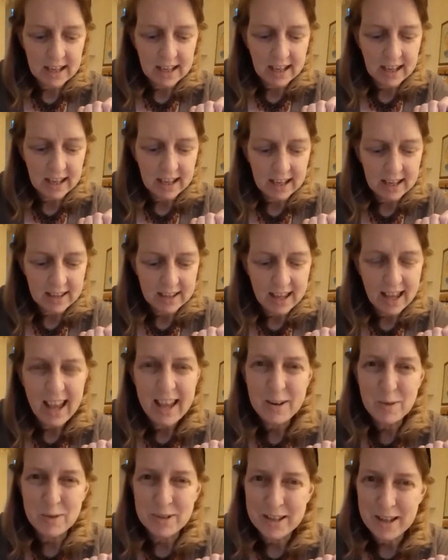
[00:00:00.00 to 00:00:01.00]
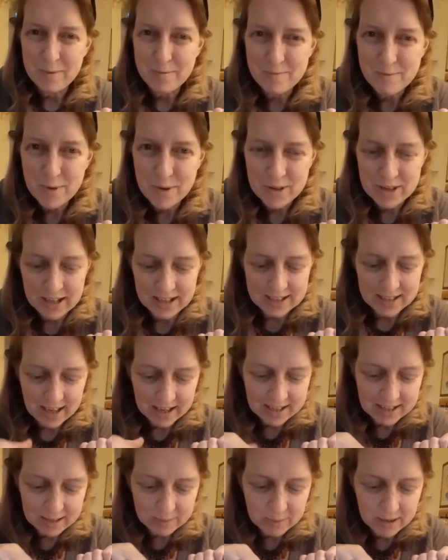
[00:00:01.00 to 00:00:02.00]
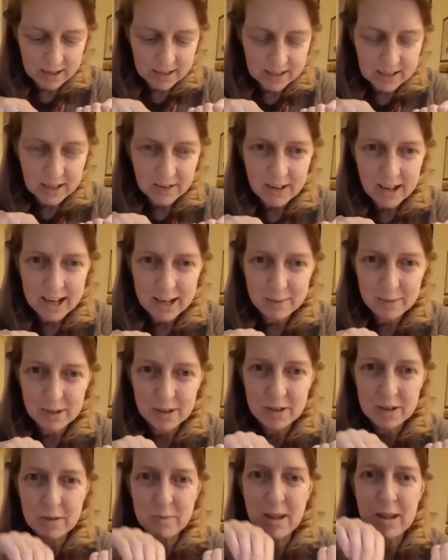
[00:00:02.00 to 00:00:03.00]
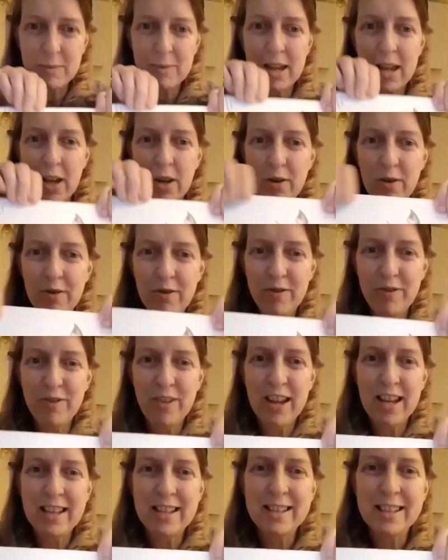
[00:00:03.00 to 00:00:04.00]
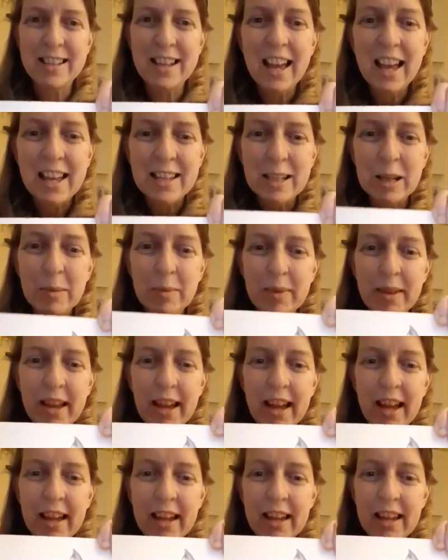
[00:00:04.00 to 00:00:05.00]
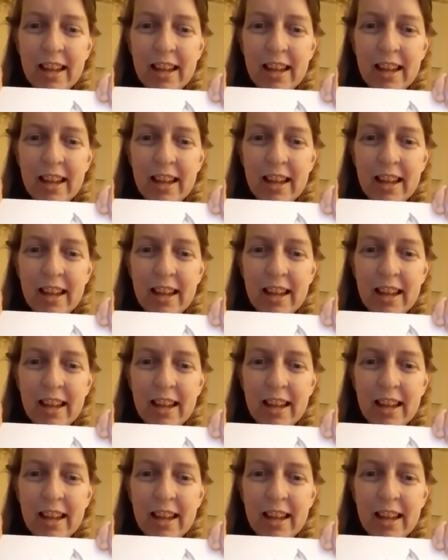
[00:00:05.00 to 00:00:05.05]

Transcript: The head was the most exciting bit, so I'm going to make my own face and head up there